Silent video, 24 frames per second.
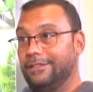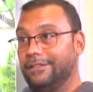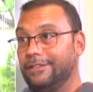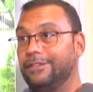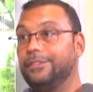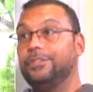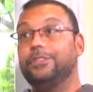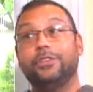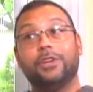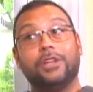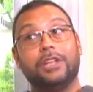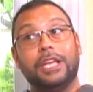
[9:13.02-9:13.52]

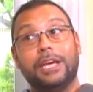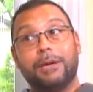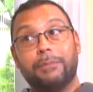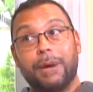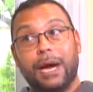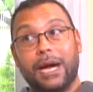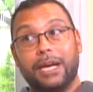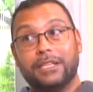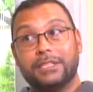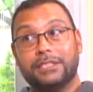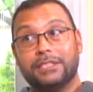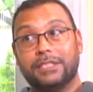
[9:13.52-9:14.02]
You're there
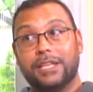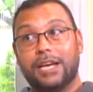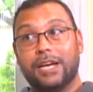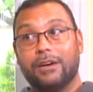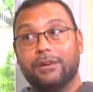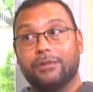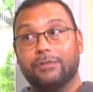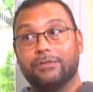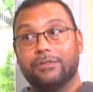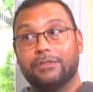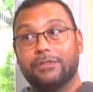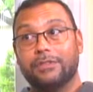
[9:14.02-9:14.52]
by
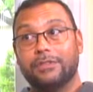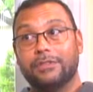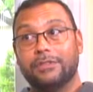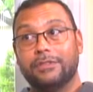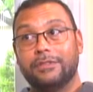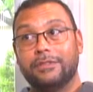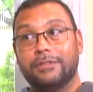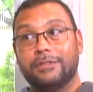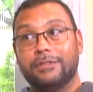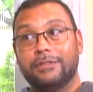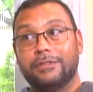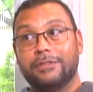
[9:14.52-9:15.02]
yourself.
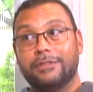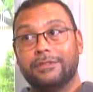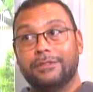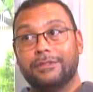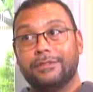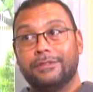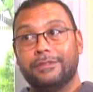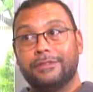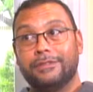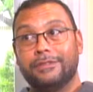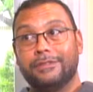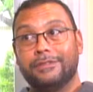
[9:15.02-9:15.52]

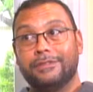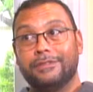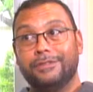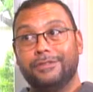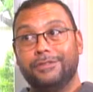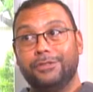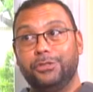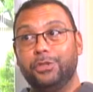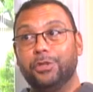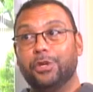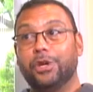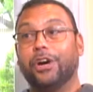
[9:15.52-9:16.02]

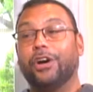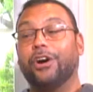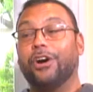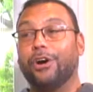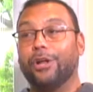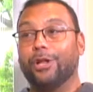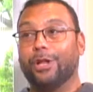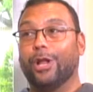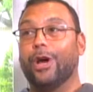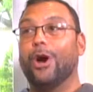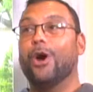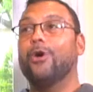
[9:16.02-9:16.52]
You're
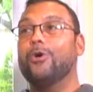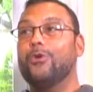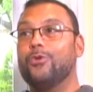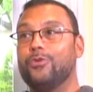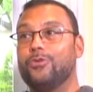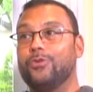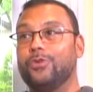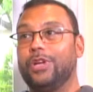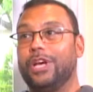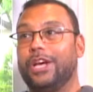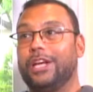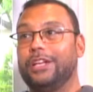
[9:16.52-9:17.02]

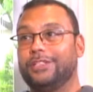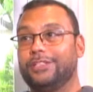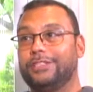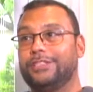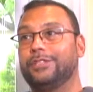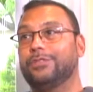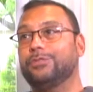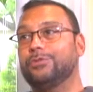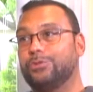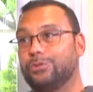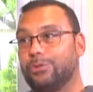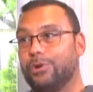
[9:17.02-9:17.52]
alone
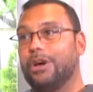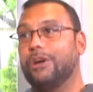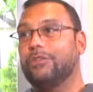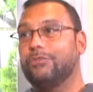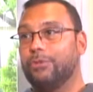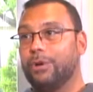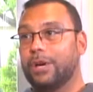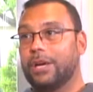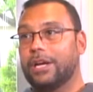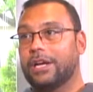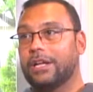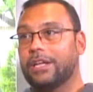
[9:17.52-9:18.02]
until 12,
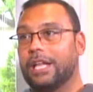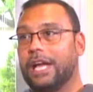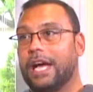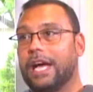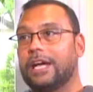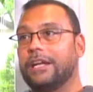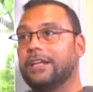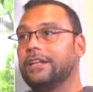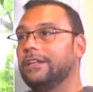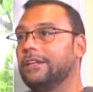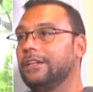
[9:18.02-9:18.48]
1 o'clock.